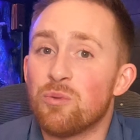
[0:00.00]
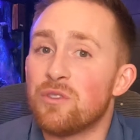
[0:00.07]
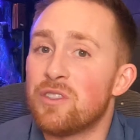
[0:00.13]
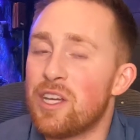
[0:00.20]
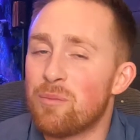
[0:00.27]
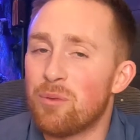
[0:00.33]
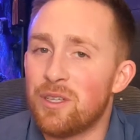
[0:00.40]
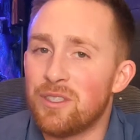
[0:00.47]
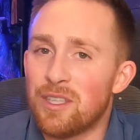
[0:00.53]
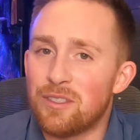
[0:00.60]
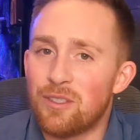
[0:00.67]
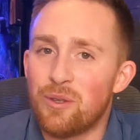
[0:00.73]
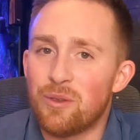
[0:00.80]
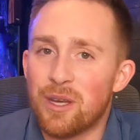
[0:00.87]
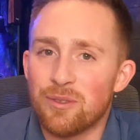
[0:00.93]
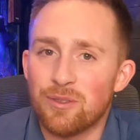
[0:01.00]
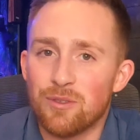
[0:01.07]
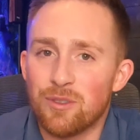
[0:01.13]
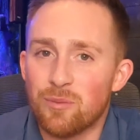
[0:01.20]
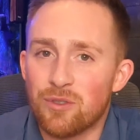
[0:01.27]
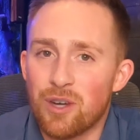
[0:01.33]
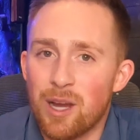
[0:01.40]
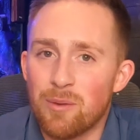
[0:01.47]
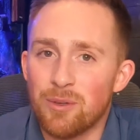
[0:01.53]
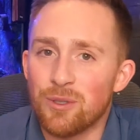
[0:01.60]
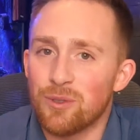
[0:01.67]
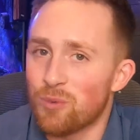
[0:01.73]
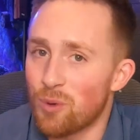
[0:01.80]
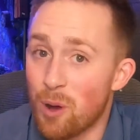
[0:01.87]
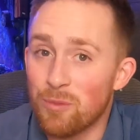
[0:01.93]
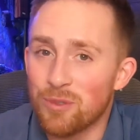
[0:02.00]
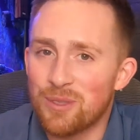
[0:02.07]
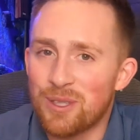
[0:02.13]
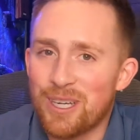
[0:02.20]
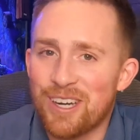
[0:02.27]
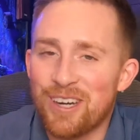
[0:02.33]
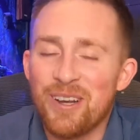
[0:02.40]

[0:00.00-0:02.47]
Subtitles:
which will take place at 2,000 subscribers. We're almost